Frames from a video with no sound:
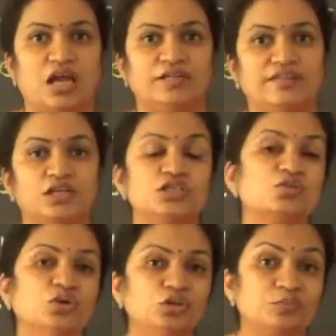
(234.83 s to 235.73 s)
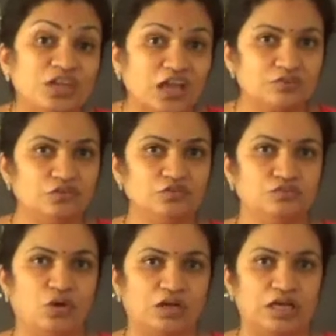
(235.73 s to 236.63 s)
and that is going to be helpful
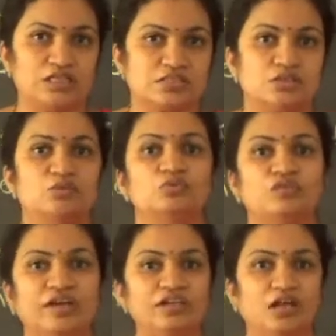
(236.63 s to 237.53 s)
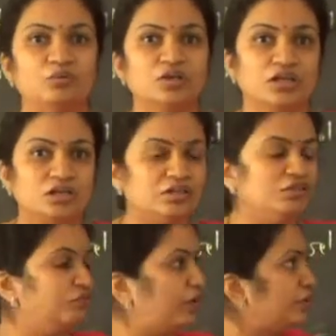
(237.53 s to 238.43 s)
for us to find out
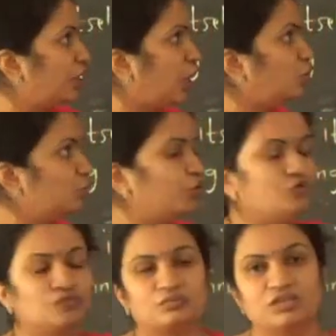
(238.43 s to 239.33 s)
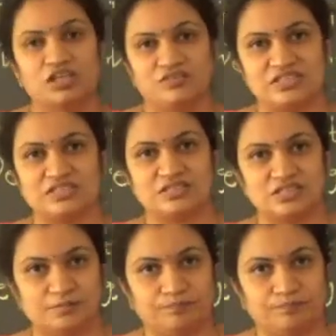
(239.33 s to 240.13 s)
the final output from the given system.